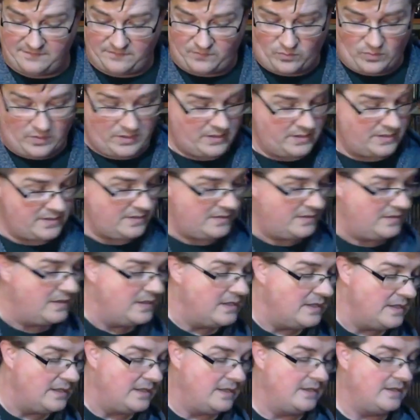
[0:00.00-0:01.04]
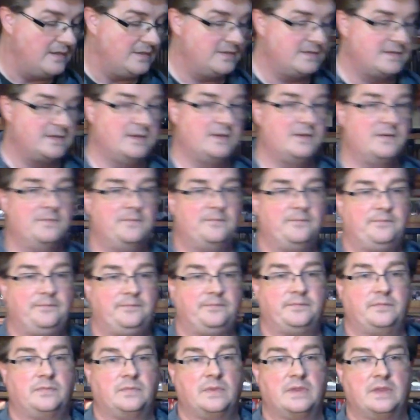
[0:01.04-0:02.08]
work. So
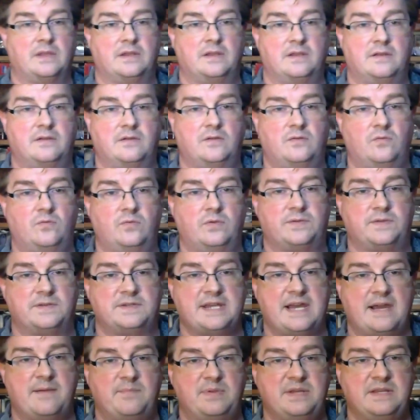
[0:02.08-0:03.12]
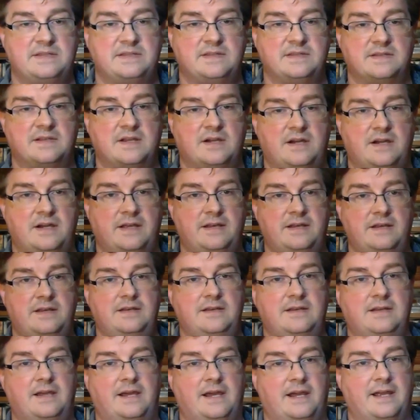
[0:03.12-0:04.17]
with the top pieces gone,
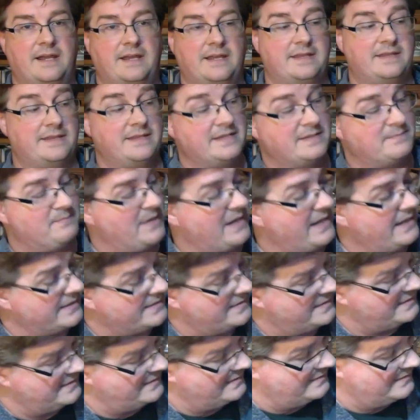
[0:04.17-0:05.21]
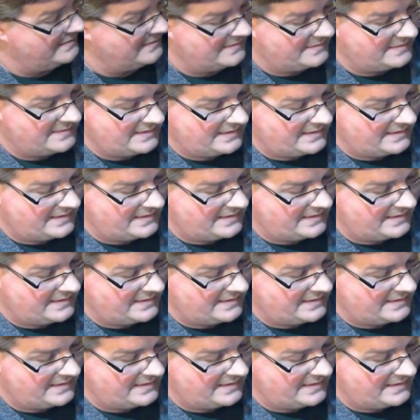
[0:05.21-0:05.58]
this box is